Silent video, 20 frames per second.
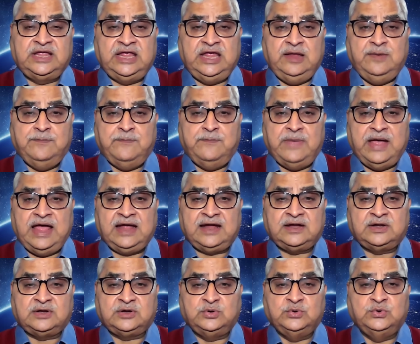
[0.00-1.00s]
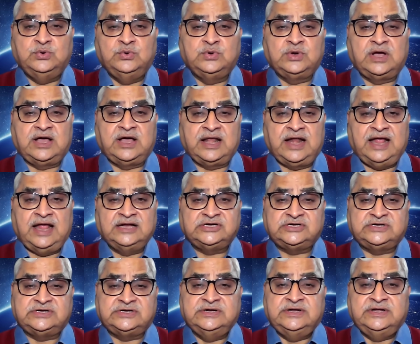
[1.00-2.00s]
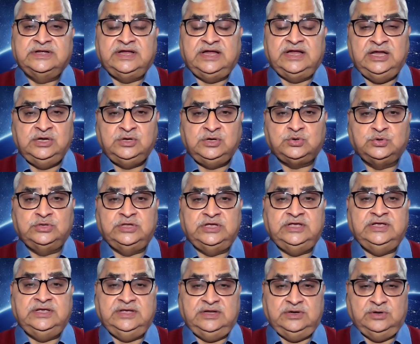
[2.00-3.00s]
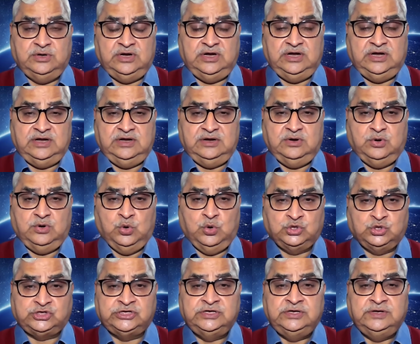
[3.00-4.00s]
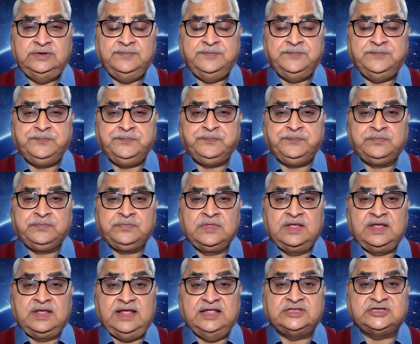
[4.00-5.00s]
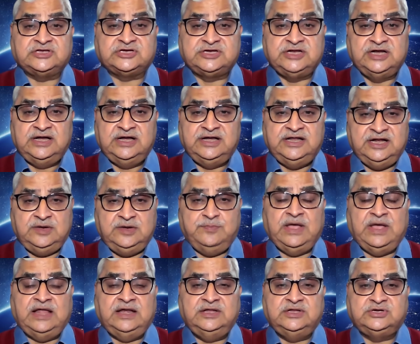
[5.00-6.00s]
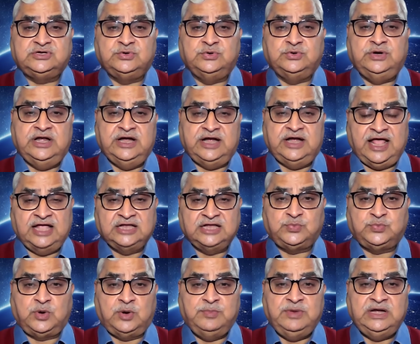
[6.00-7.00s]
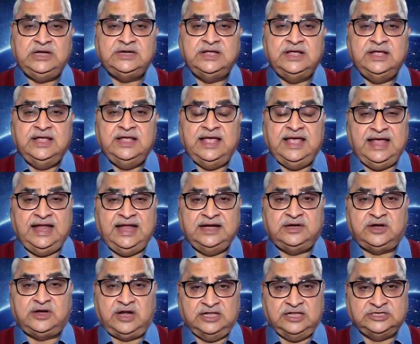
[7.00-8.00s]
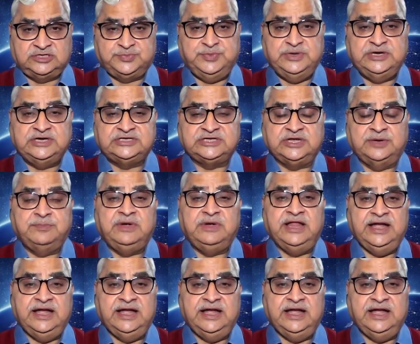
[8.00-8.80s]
came back to crash into the ocean. It still did manage to detach from it and transmit some